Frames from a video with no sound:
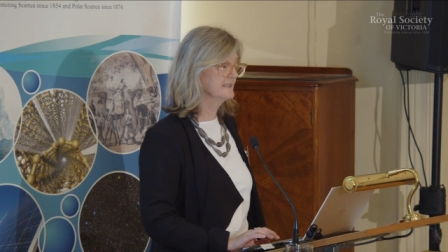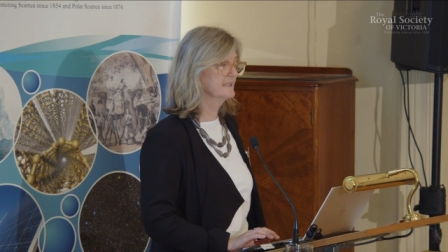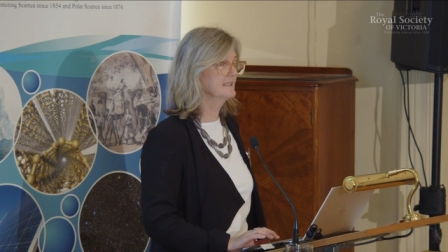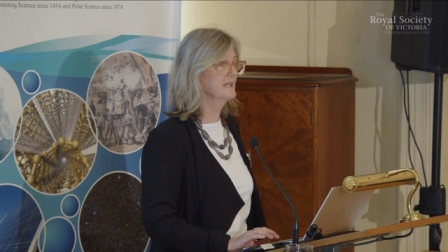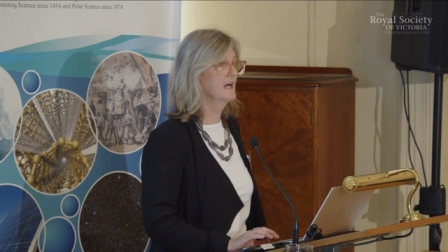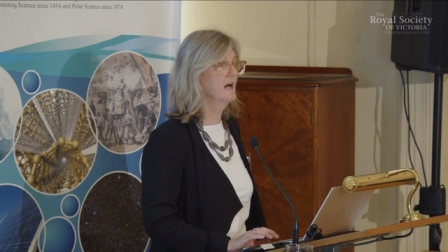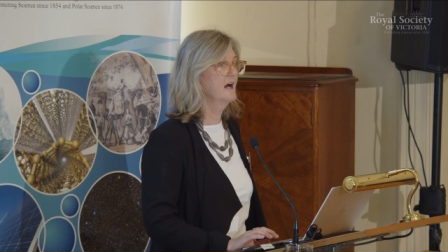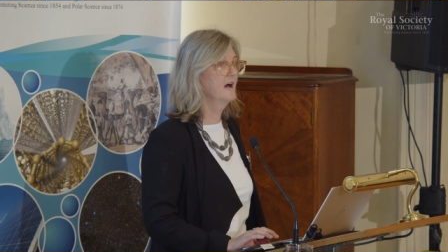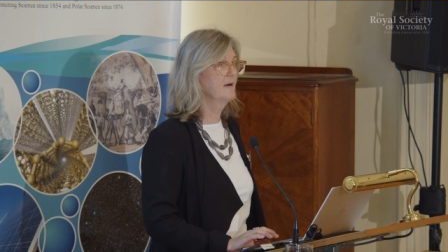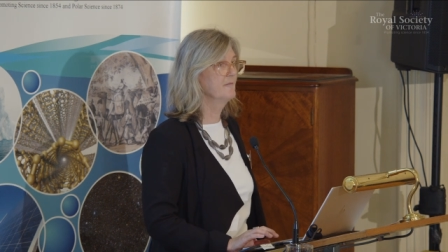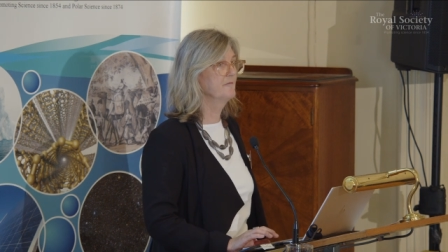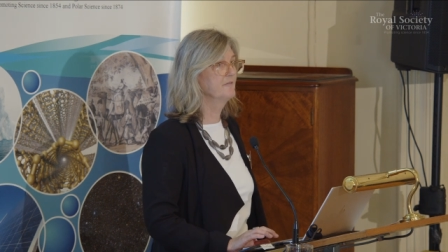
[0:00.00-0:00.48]

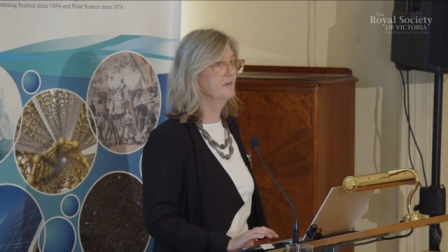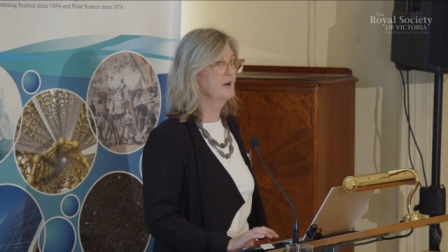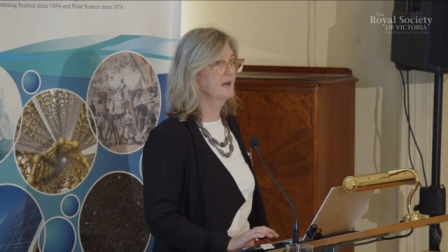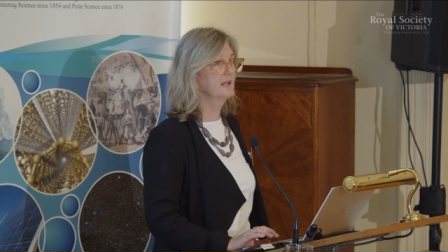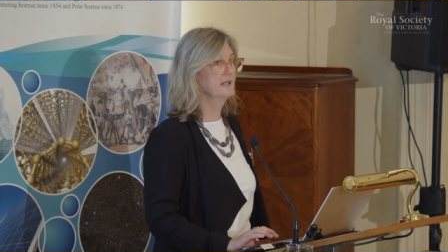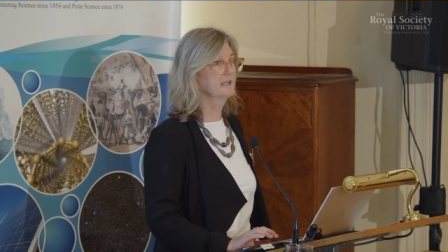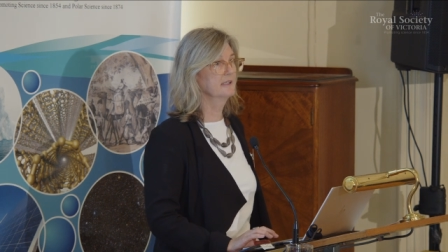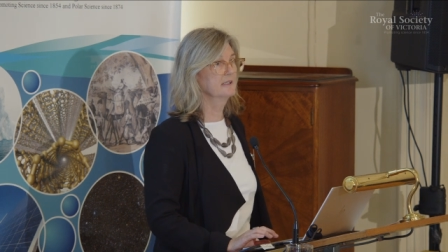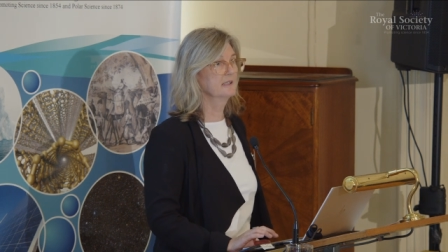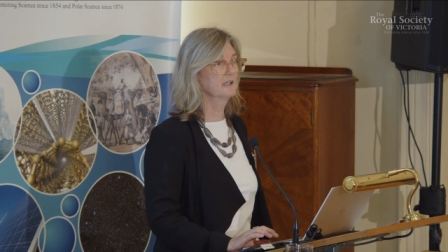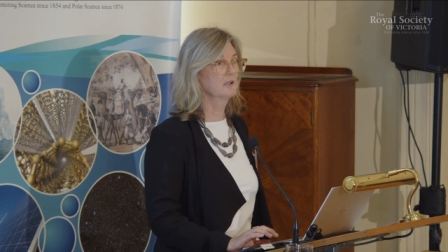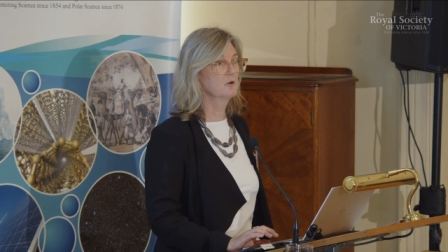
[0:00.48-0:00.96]
and I'm
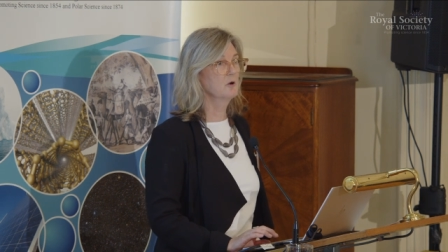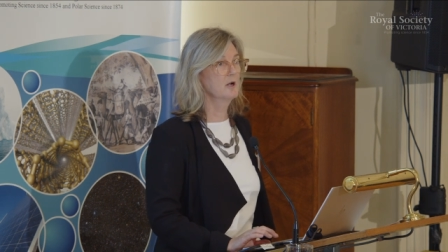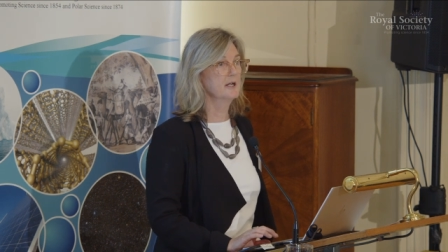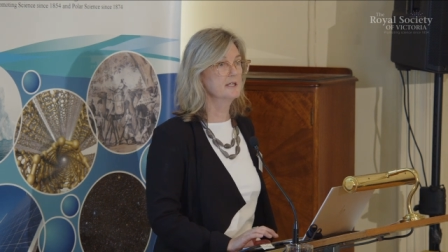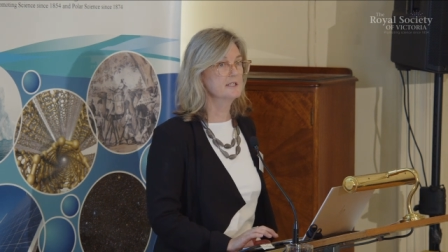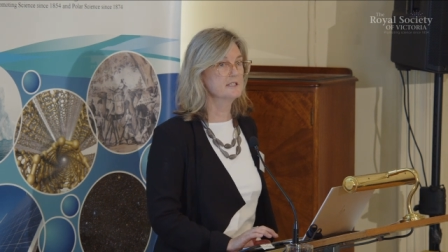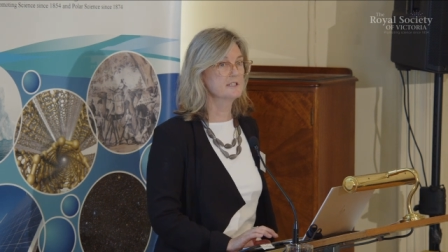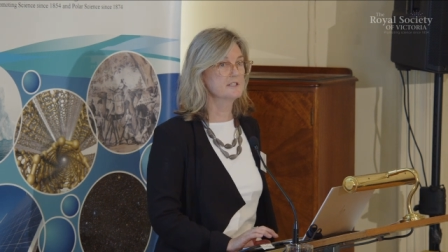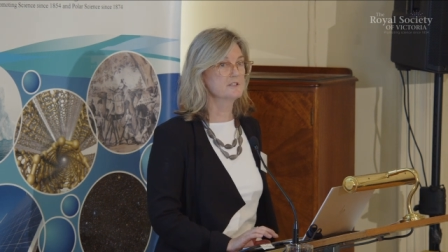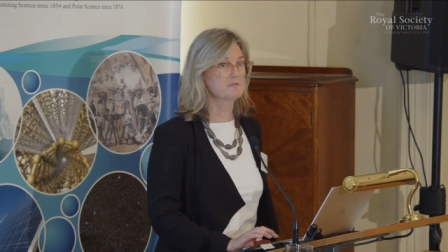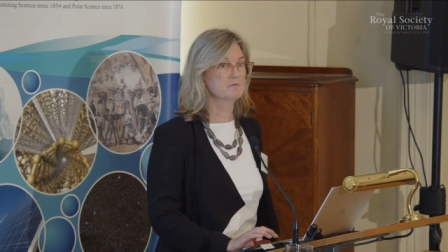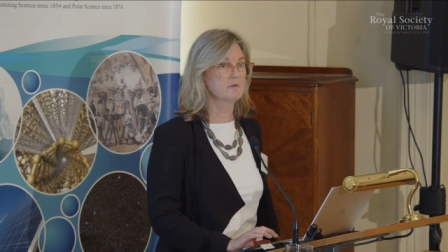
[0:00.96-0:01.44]
finding it
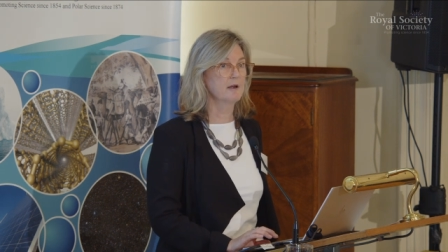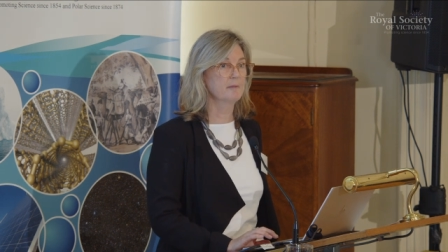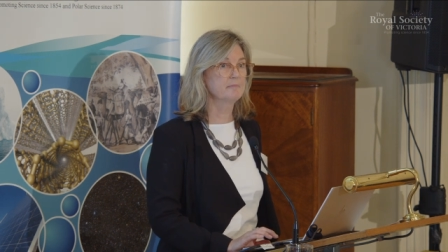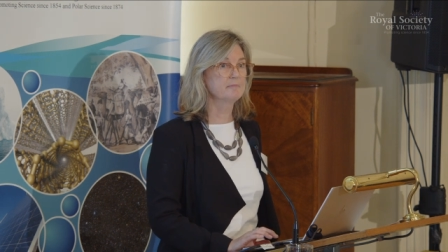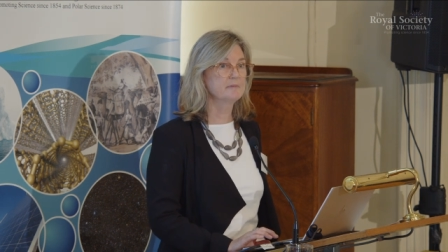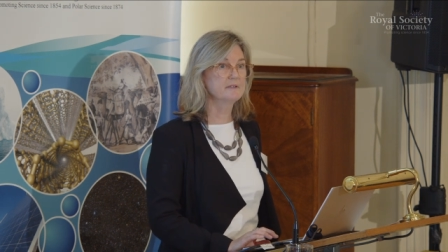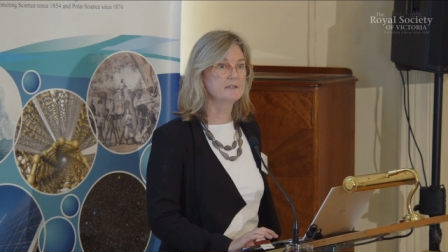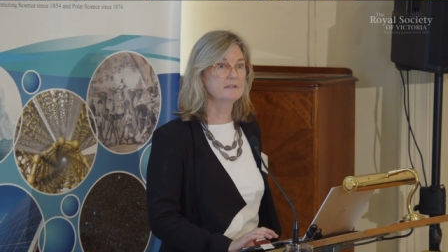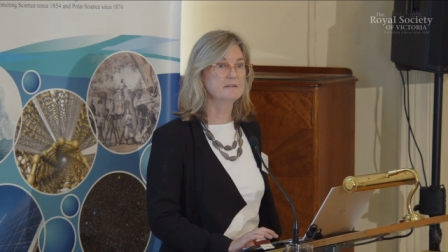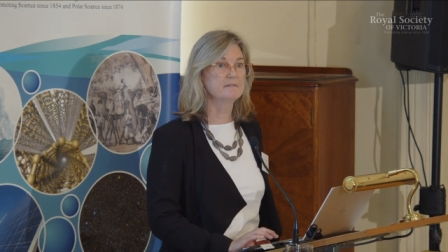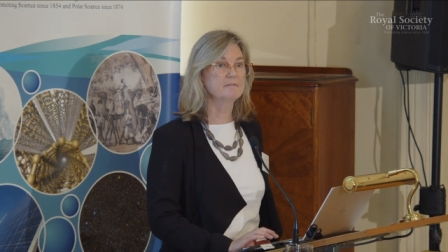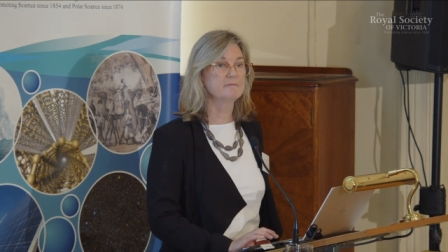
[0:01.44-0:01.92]
quite
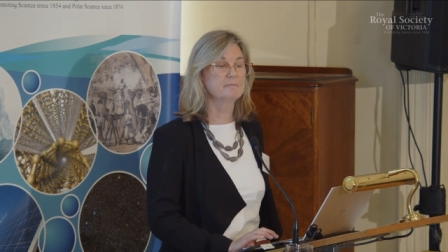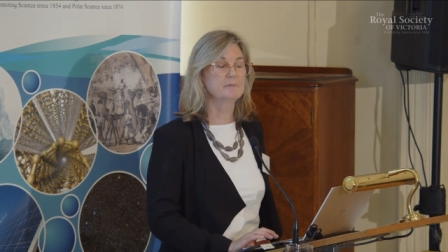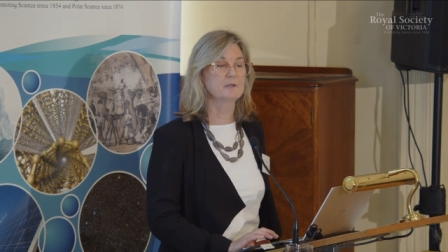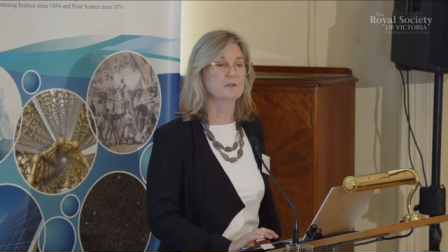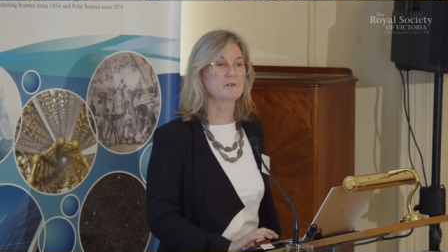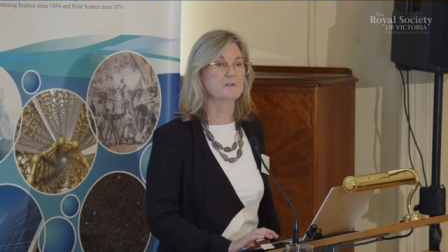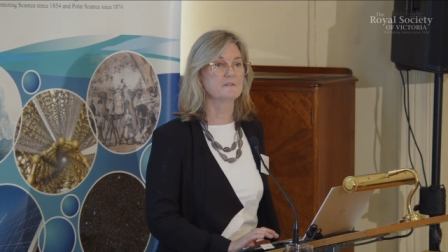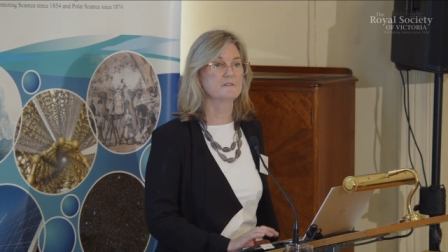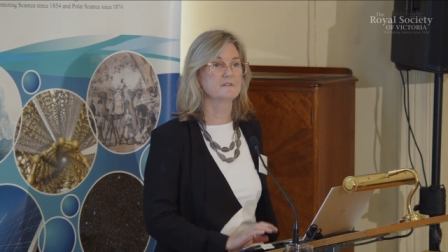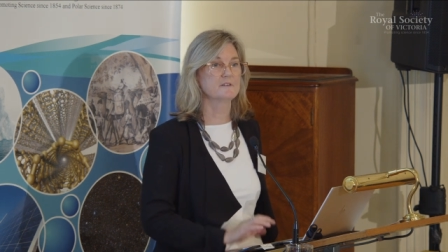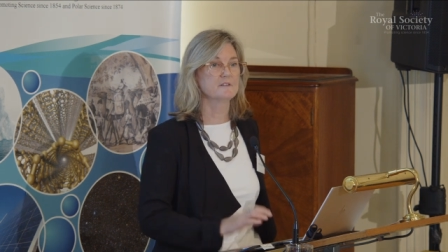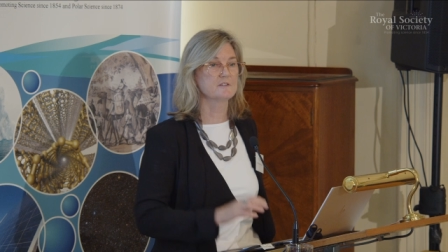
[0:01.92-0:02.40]
disruptive because